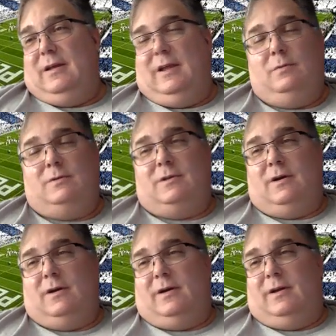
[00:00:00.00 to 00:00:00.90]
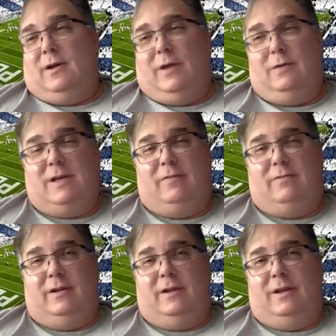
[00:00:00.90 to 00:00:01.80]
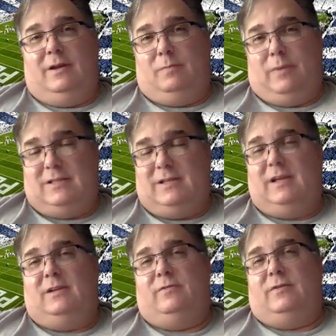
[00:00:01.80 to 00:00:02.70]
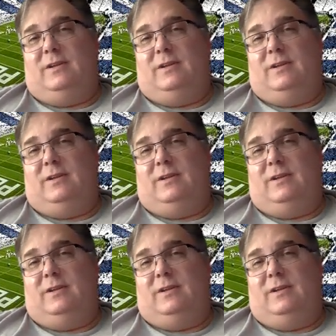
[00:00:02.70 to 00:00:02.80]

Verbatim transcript: he was uh you know he was having he Penn State did,